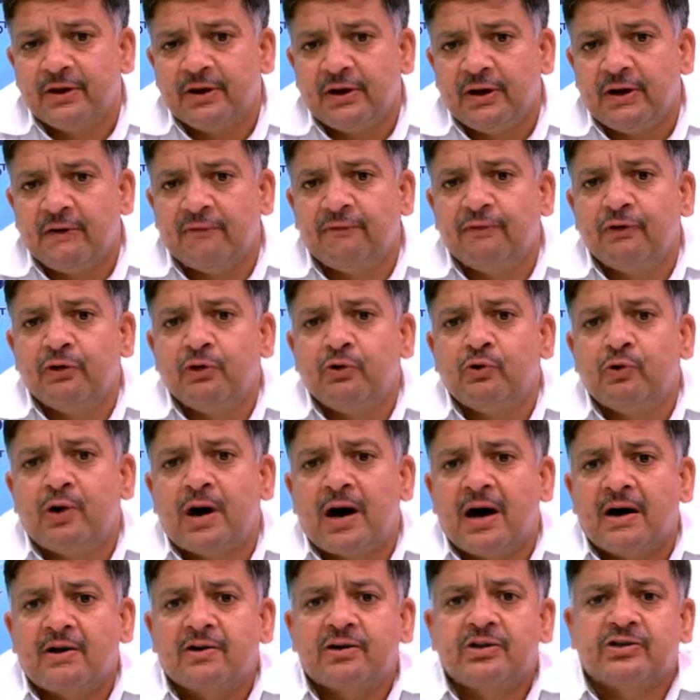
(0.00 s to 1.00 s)
If you
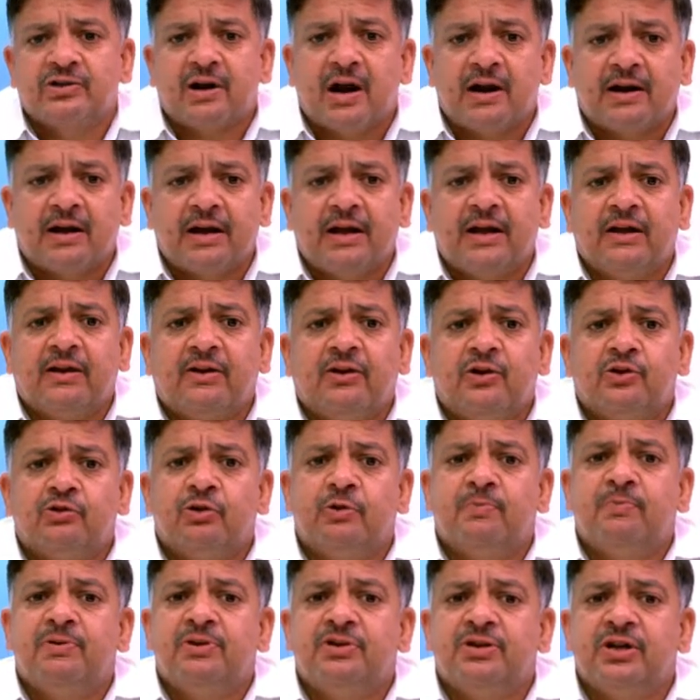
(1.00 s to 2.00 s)
are starting
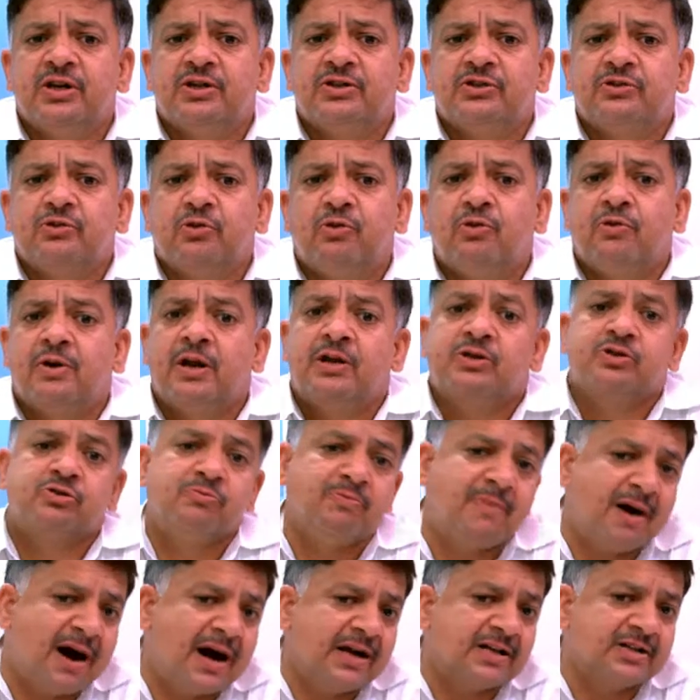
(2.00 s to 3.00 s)
your business on a
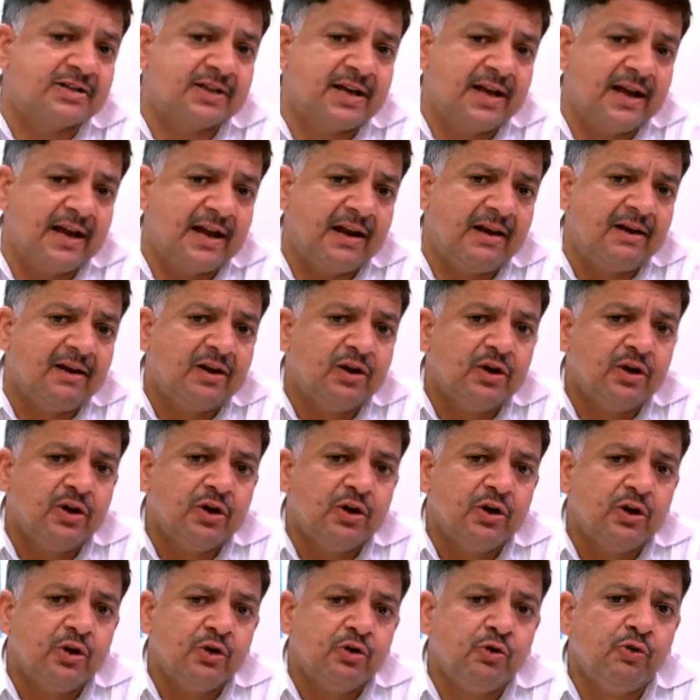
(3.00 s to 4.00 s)
small scale,
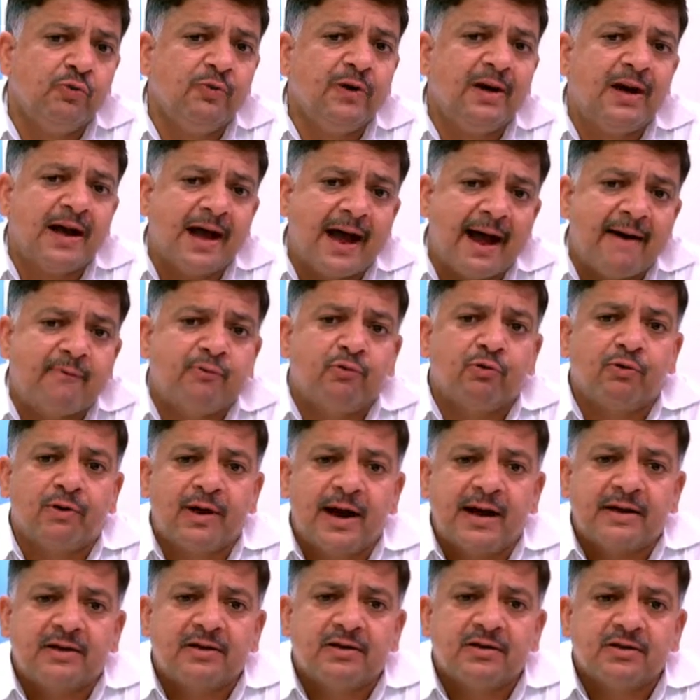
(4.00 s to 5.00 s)
you will have to
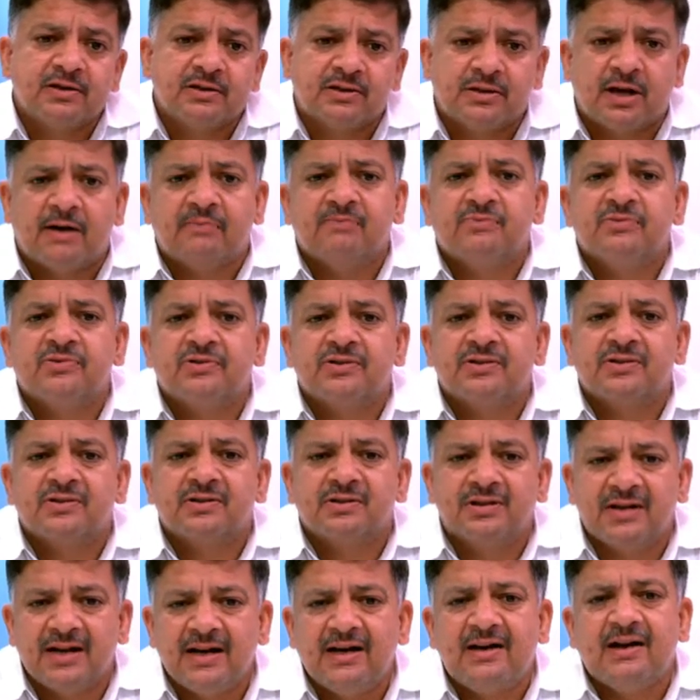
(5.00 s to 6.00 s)
get some
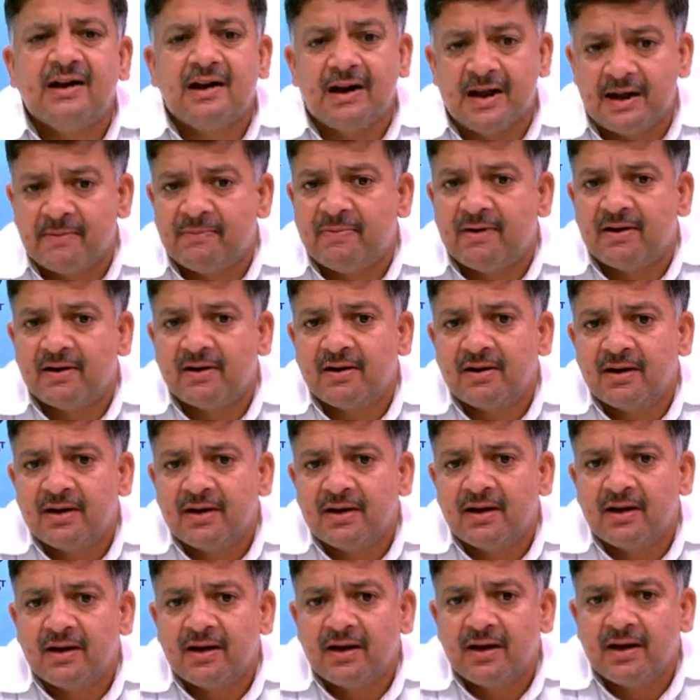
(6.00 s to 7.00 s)
skilled labor
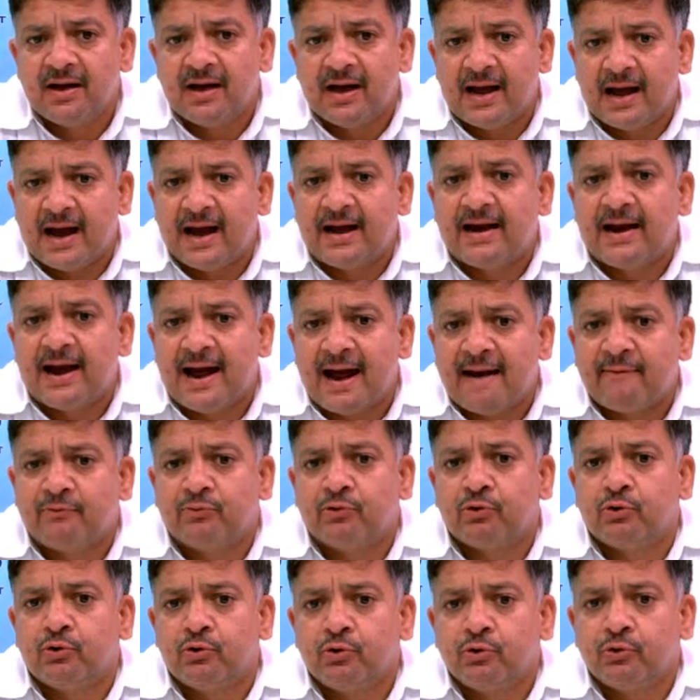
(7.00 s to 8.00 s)
and have
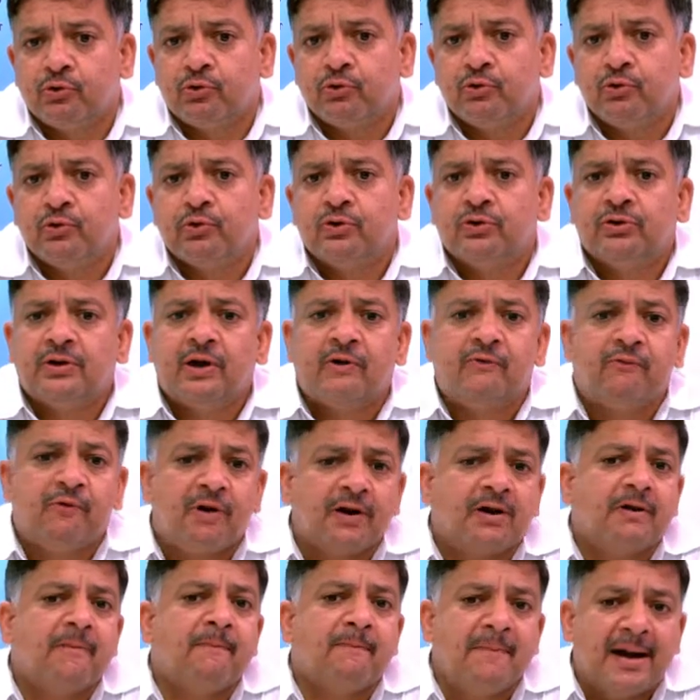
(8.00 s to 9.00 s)
to do the
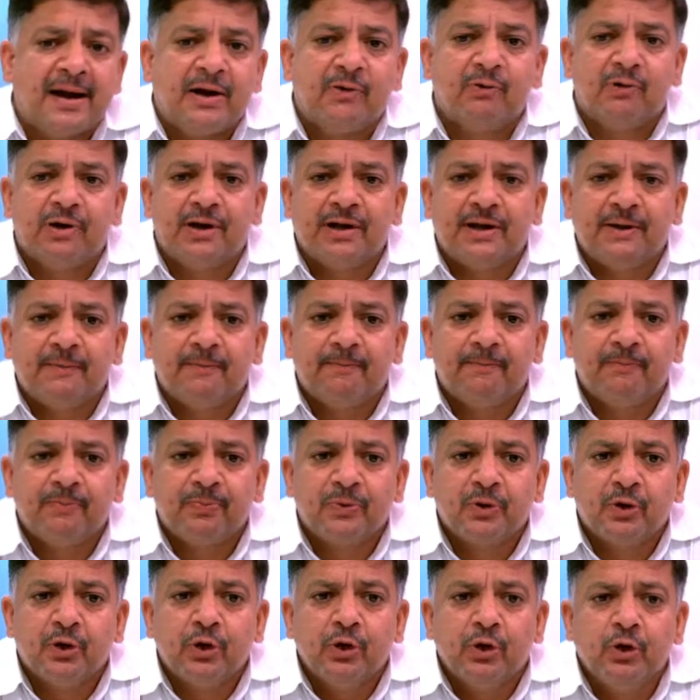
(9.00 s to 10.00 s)
work manually.
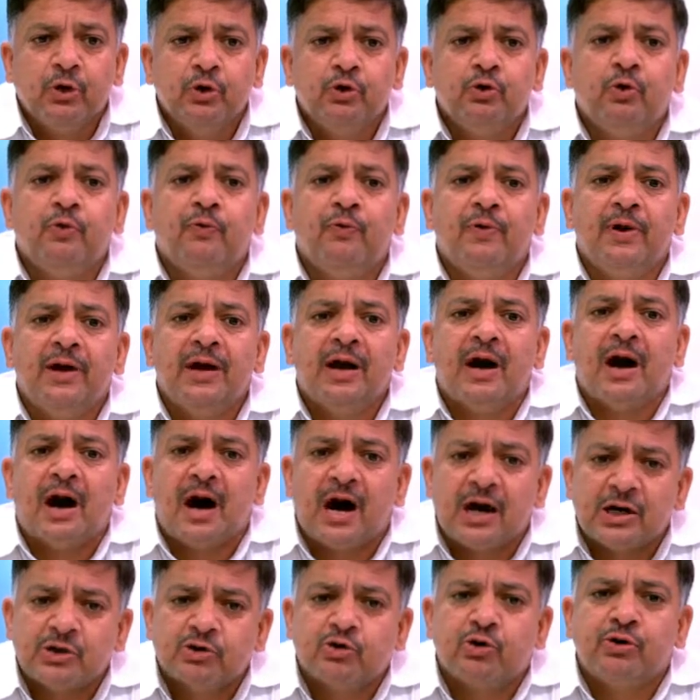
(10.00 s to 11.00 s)
You will
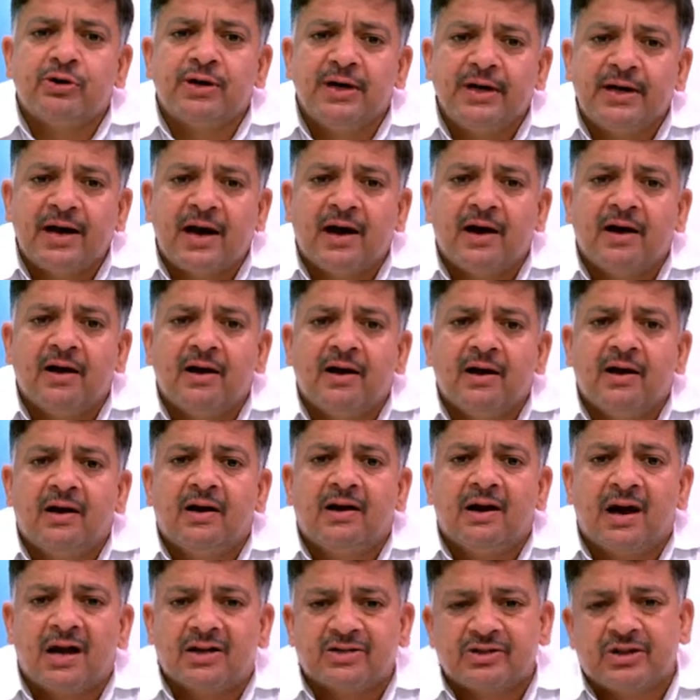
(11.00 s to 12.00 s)
also need a
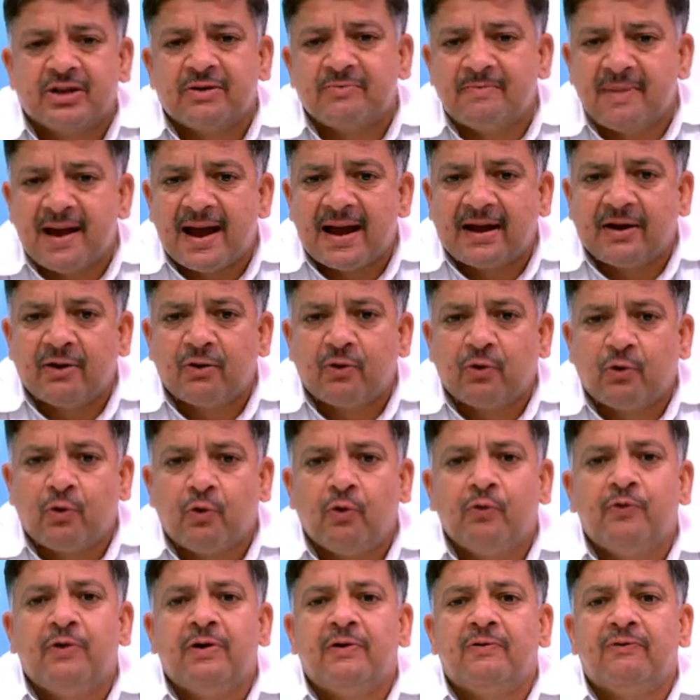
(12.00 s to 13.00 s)
lasting man
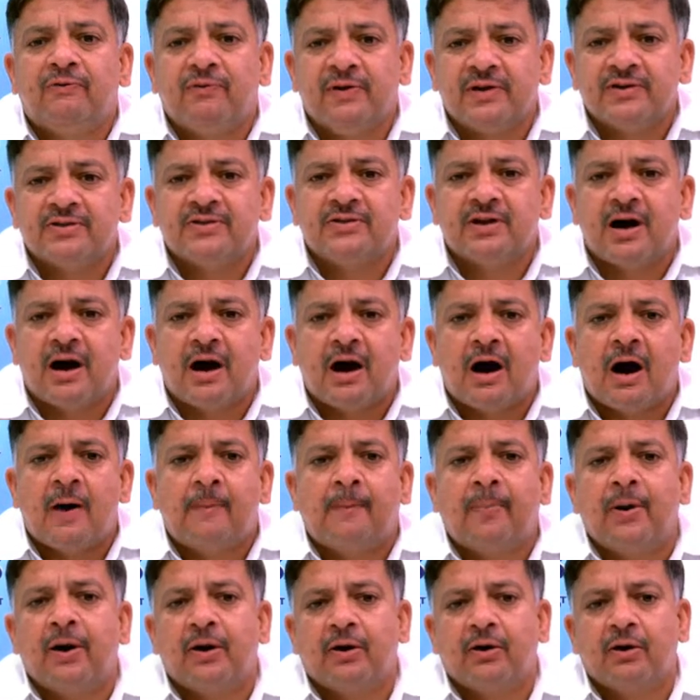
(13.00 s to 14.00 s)
who will fix the
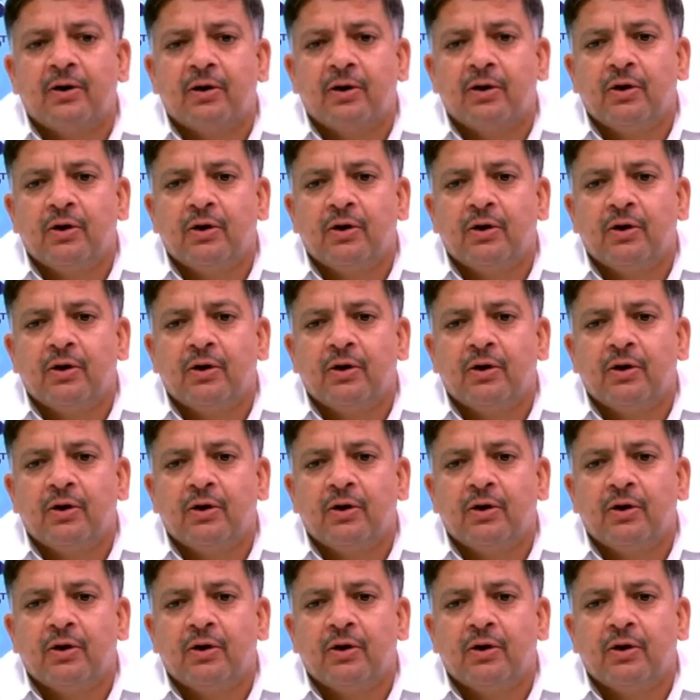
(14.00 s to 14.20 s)
upper